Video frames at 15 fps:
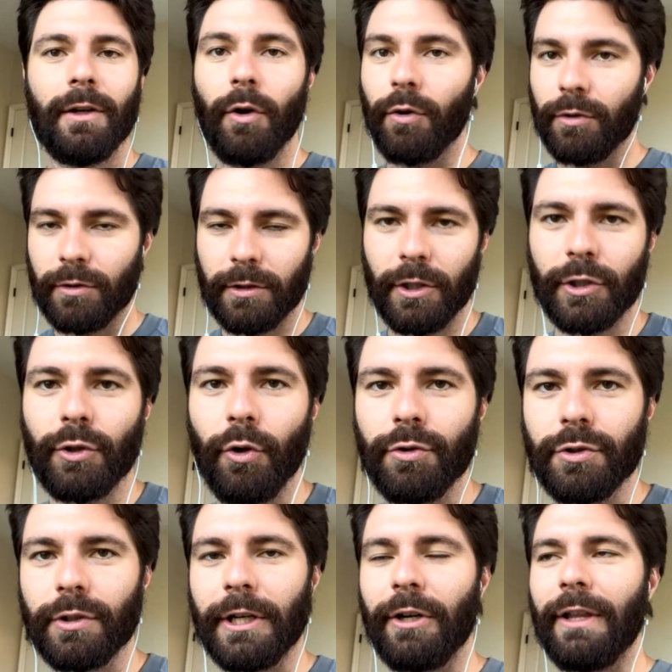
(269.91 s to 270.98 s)
go, good
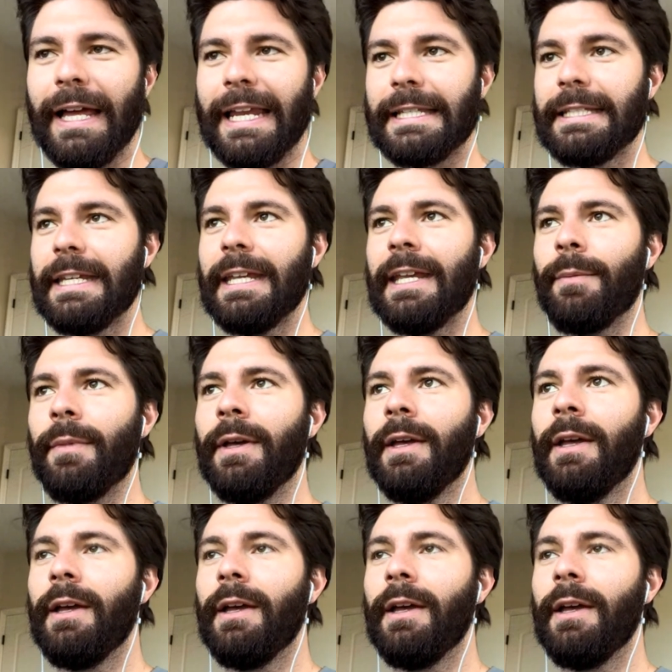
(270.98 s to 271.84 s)
Coastal Carolina team.